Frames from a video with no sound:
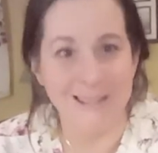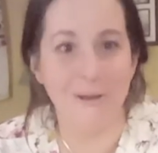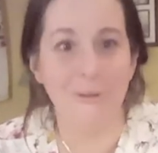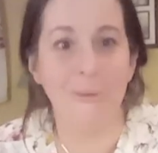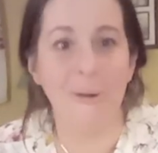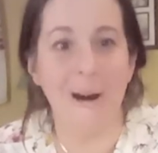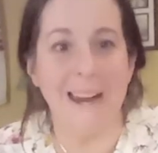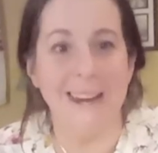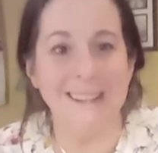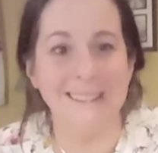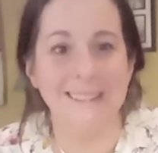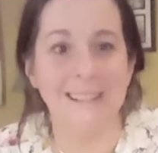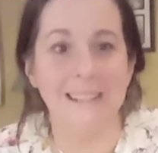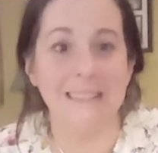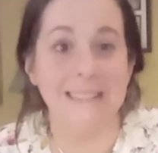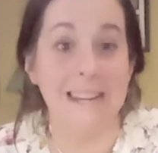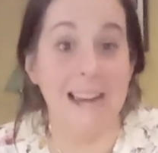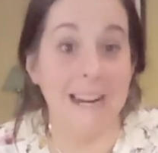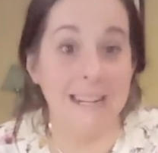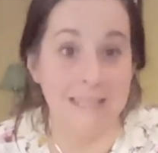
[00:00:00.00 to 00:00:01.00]
when
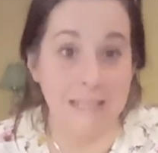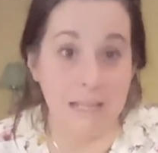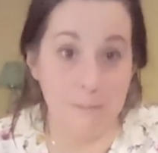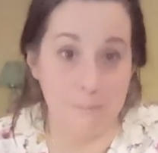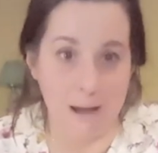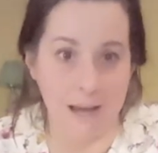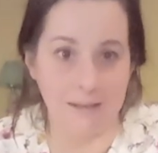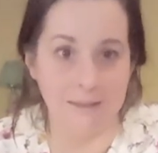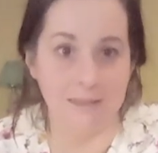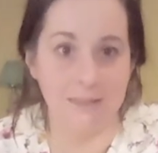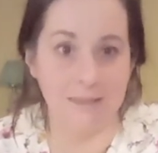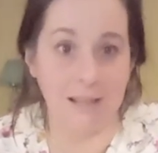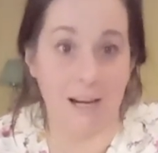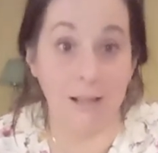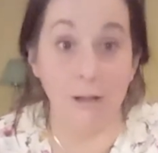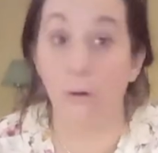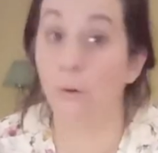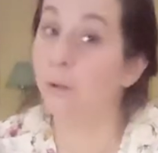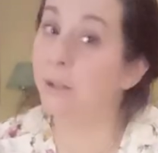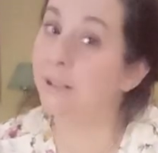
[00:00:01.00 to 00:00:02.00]
the IT band is tight,
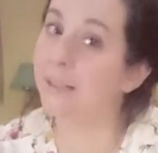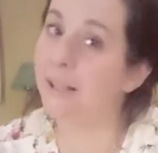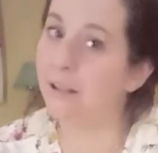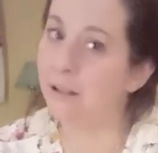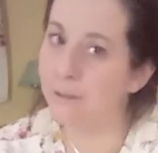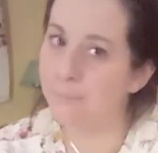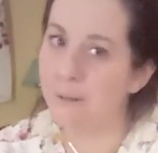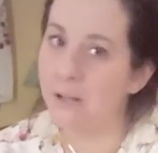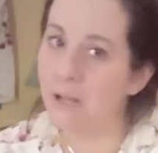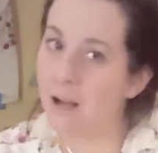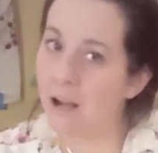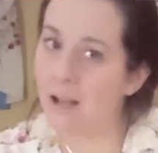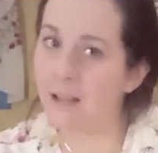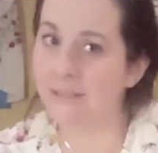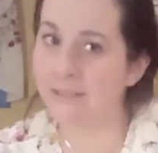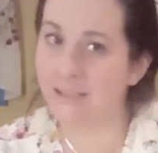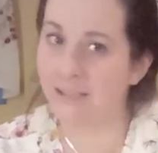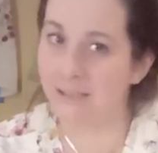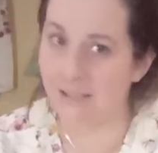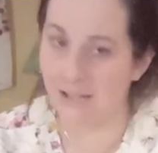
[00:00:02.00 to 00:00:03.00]
or they could be
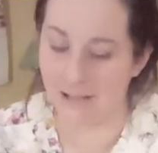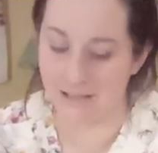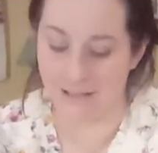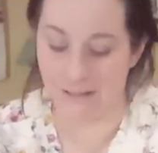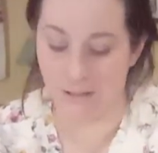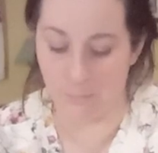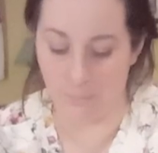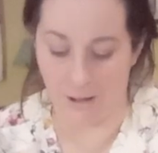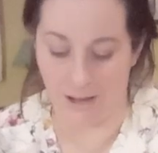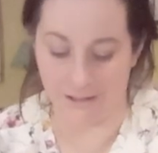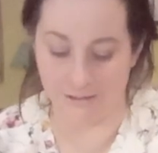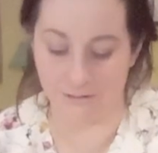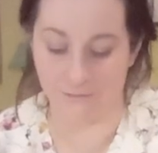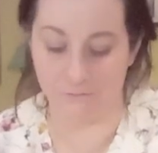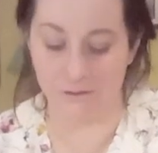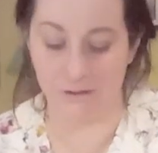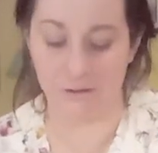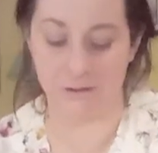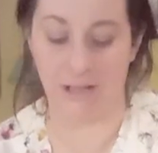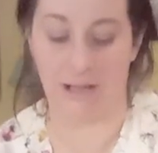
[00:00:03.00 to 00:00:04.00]
causing the IT band to
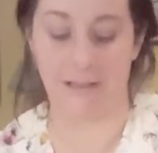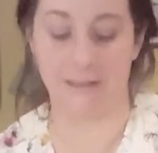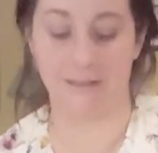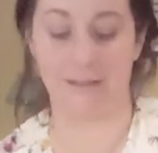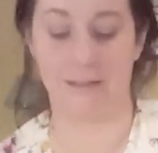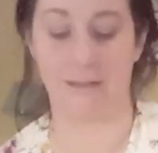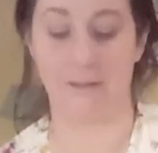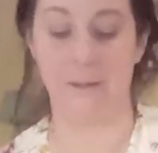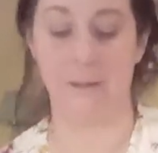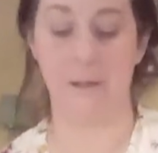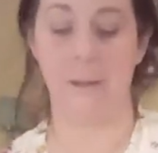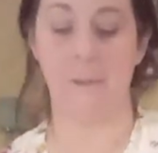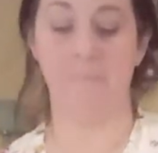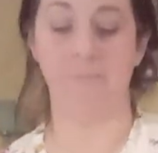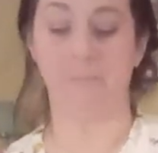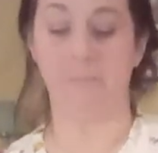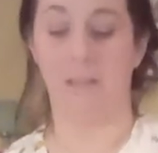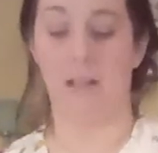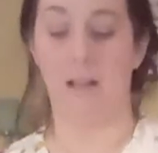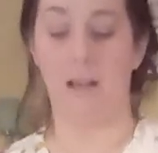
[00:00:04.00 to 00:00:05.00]
feel
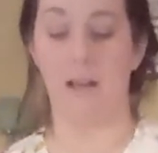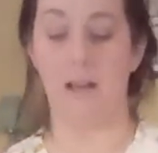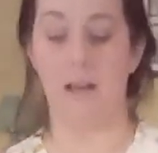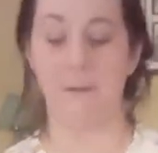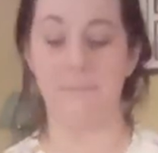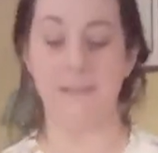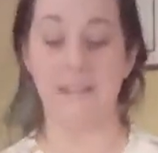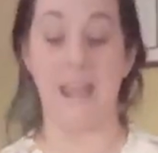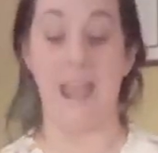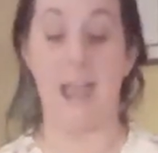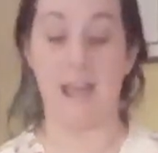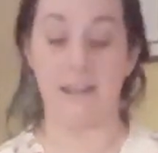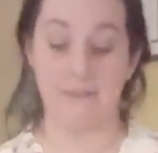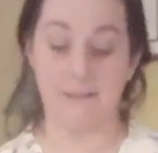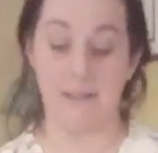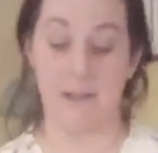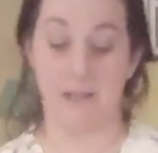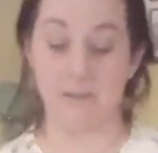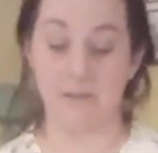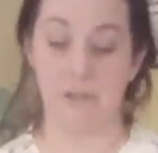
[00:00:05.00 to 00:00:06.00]
tight. The
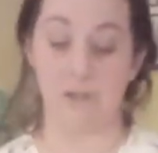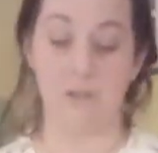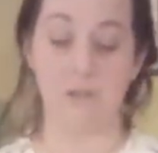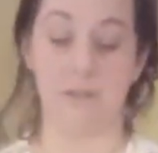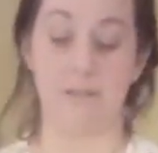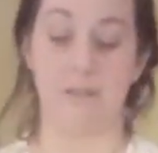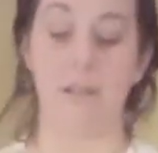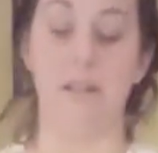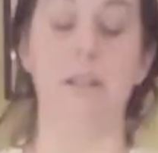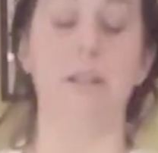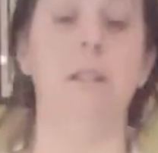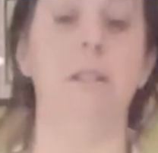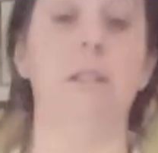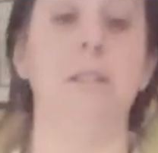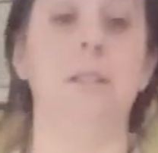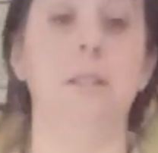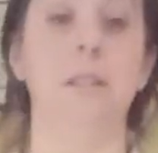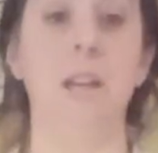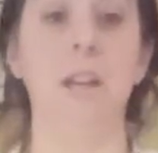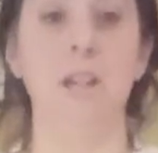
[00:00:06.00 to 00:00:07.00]
adductors,
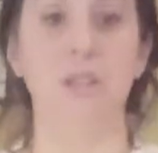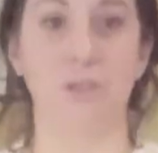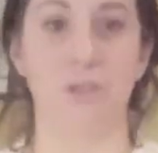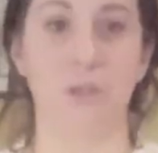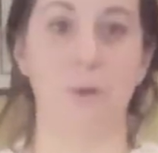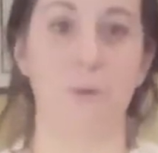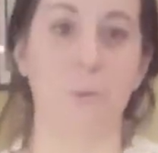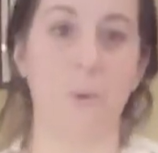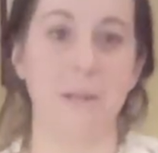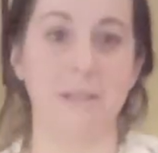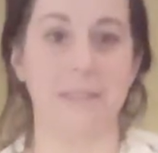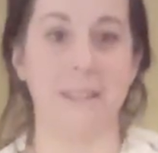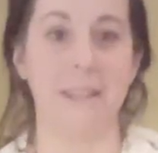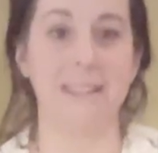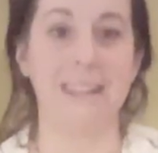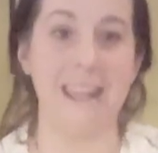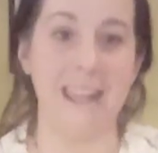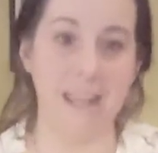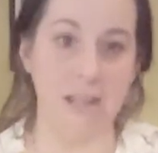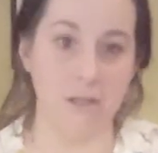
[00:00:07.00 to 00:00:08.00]
so the ones on
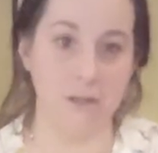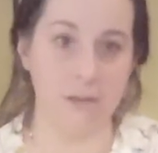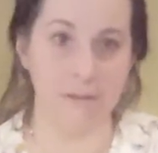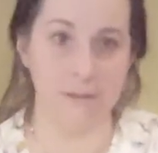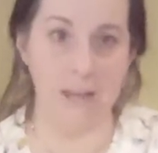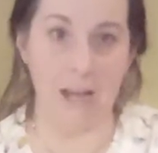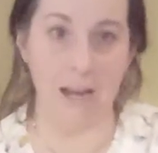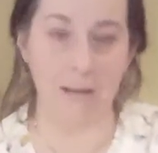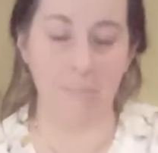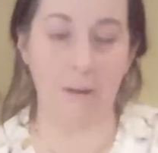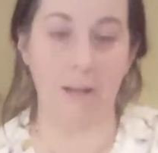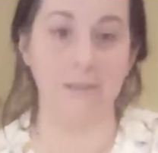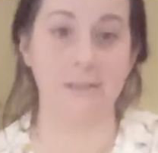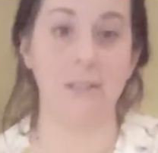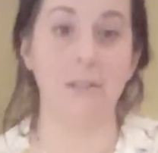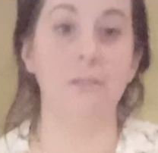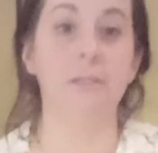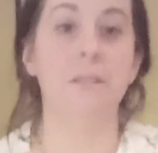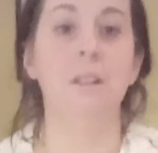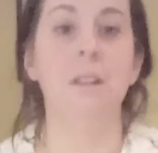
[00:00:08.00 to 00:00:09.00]
the inner thigh
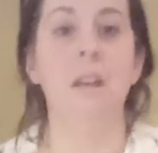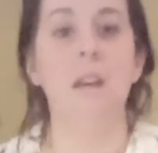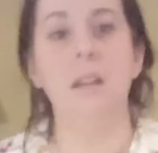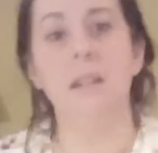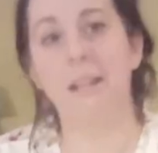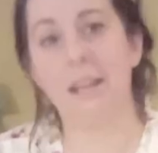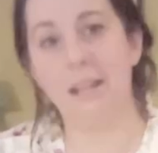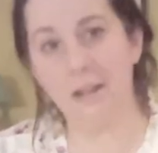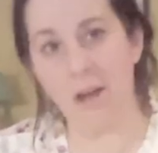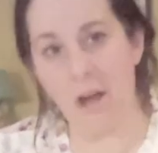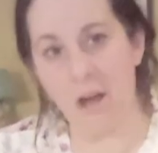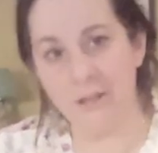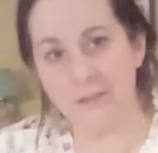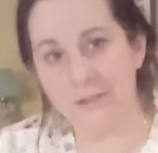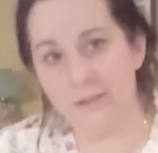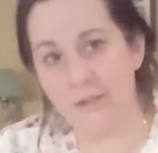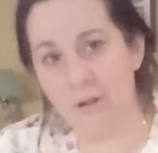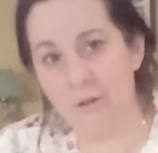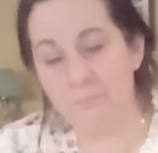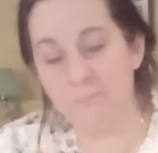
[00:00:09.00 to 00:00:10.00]
muscle, can
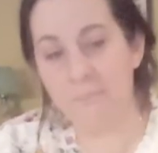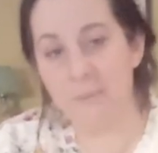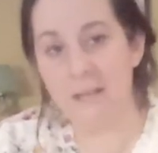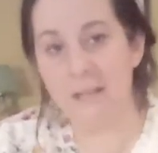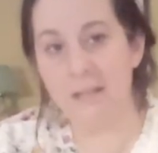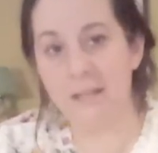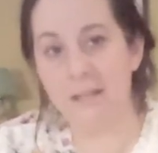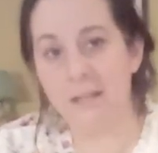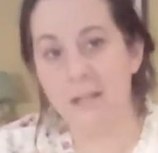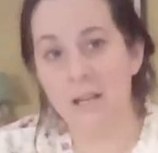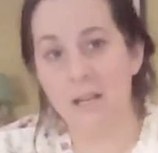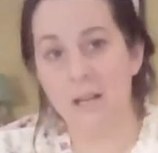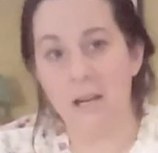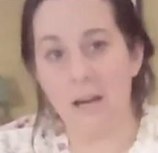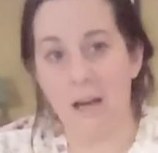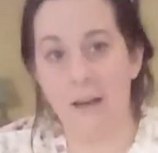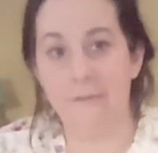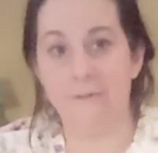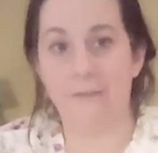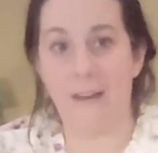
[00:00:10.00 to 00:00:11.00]
also be
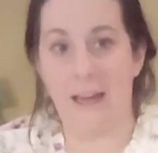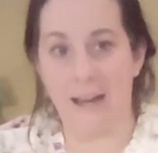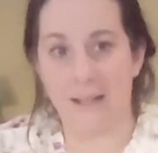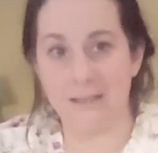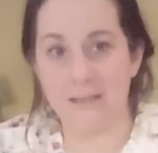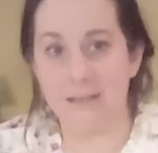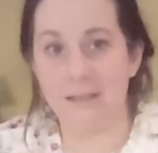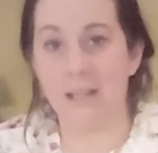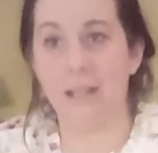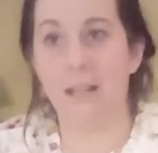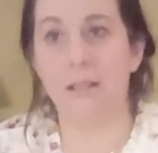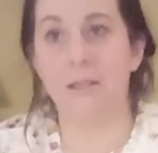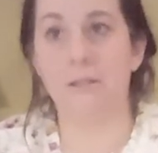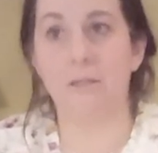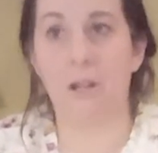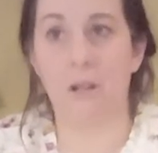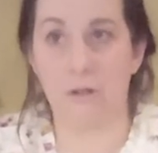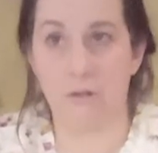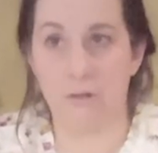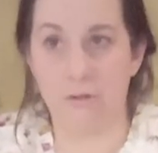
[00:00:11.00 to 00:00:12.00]
affect and
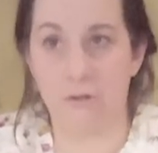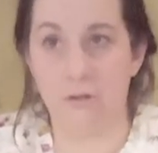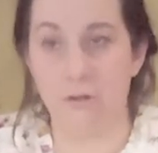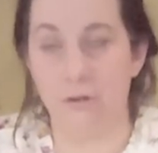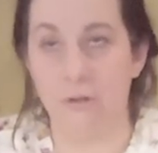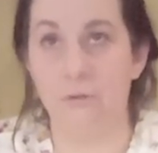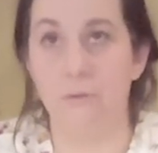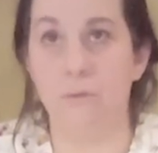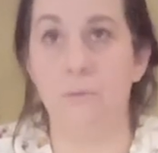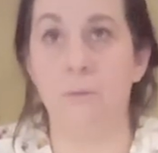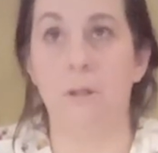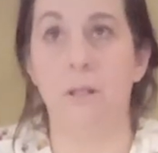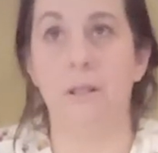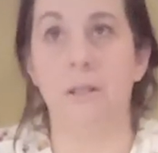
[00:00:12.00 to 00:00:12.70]
do